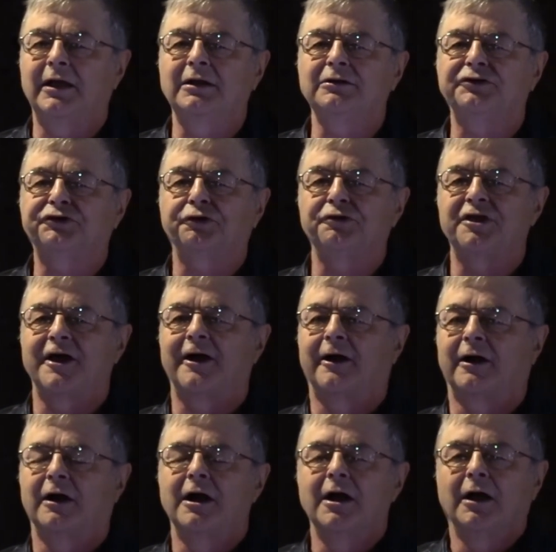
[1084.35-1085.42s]
into
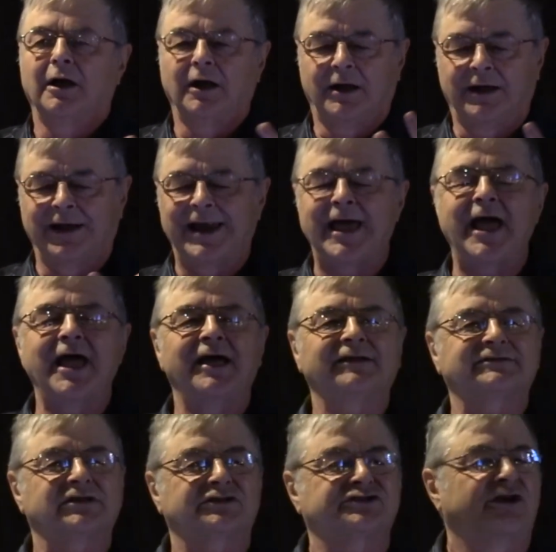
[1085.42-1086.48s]
their
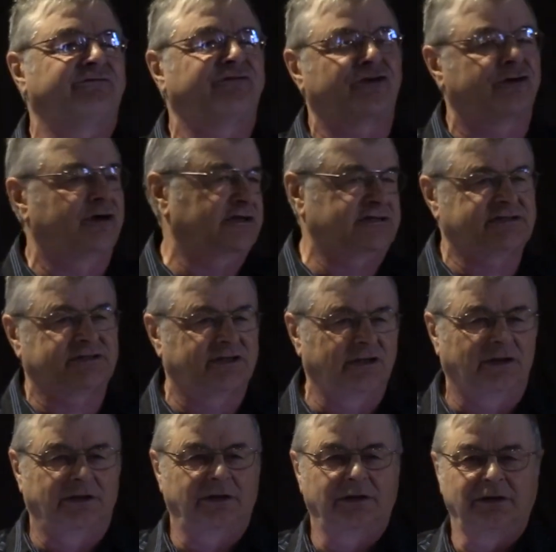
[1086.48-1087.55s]
glasses of
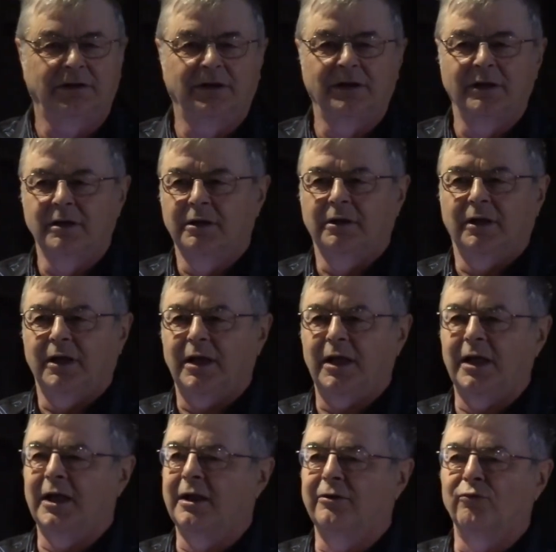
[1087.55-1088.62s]
crystal
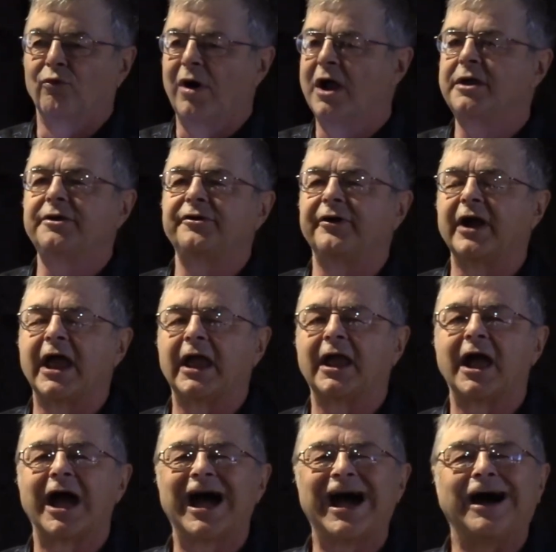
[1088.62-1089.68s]
and wondering
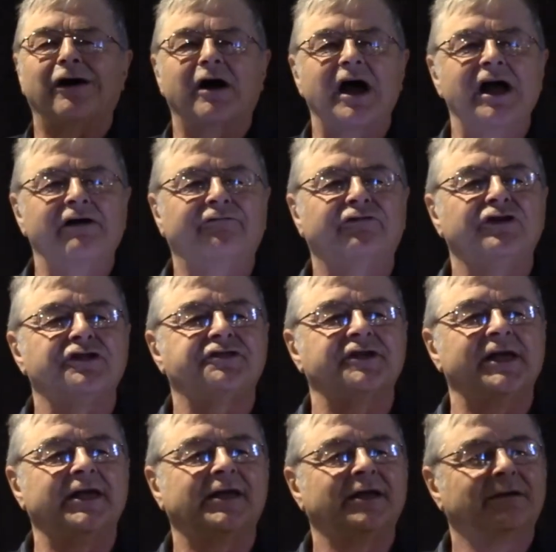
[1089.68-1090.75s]
how
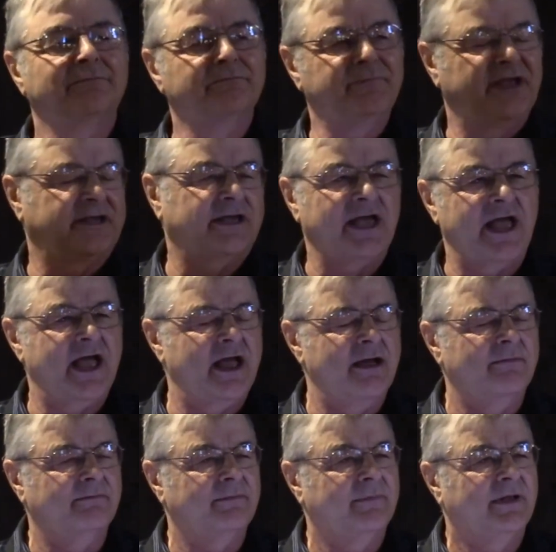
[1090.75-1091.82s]
everything
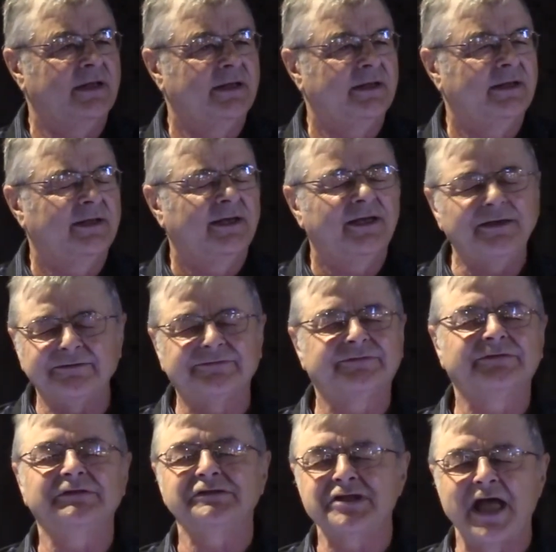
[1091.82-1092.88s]
became.
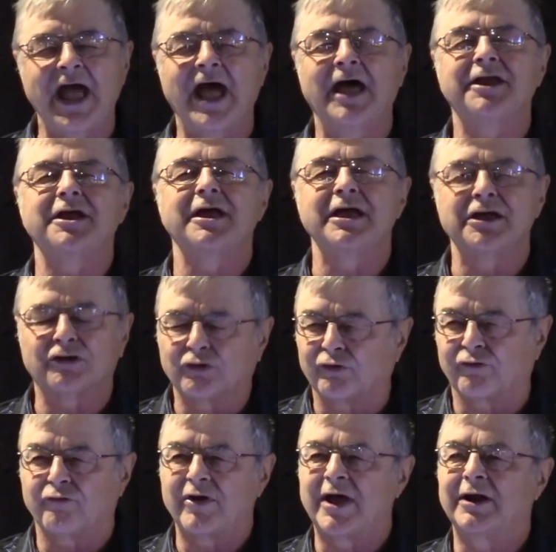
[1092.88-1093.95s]
Isn't that
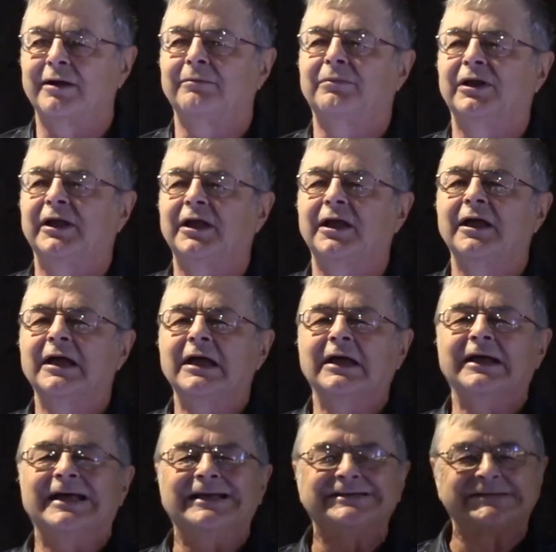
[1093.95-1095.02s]
incredibly
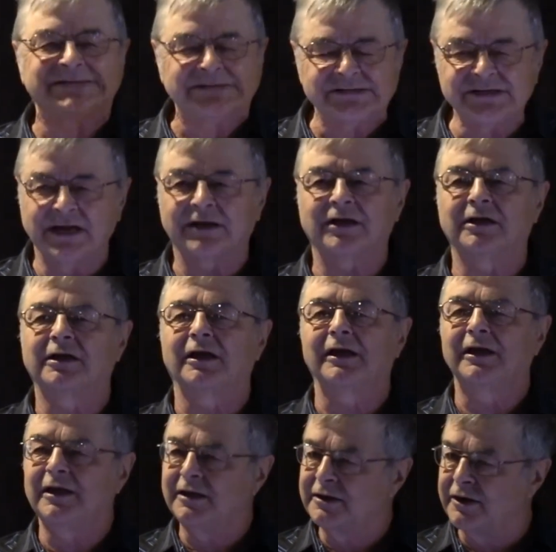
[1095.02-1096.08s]
sick
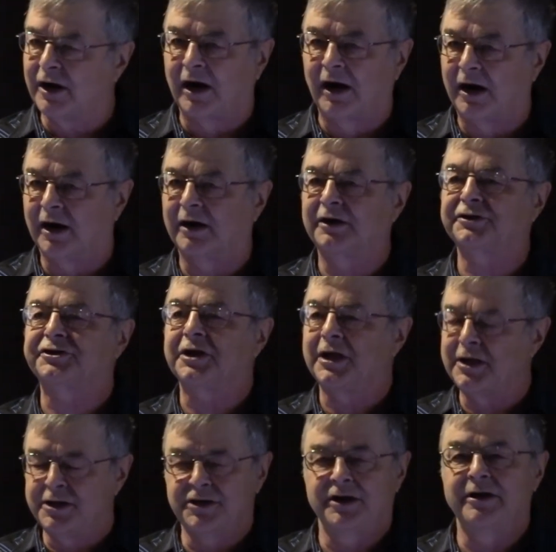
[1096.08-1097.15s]
in the heart
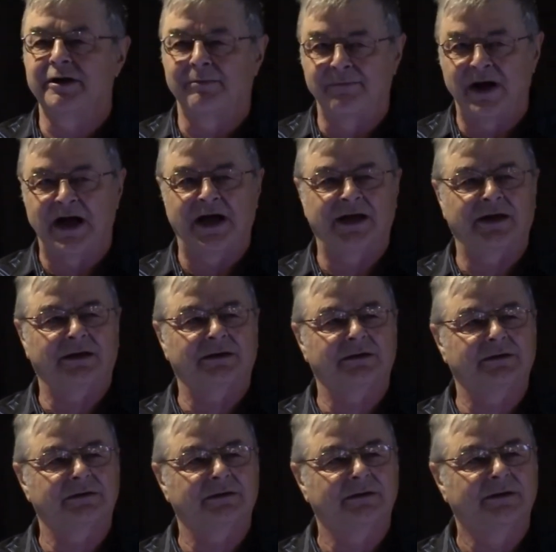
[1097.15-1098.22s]
and in the
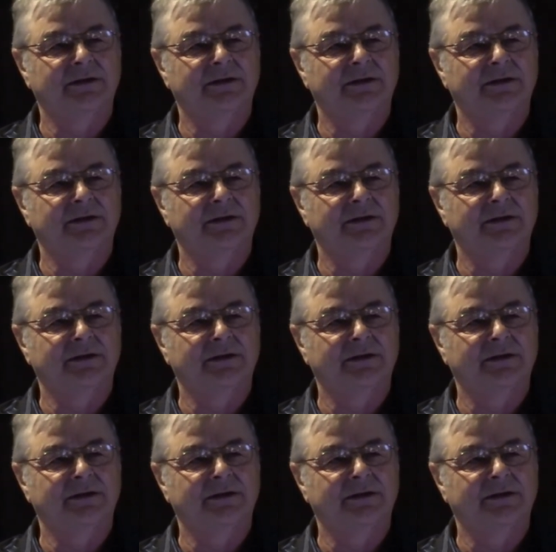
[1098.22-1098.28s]
mind?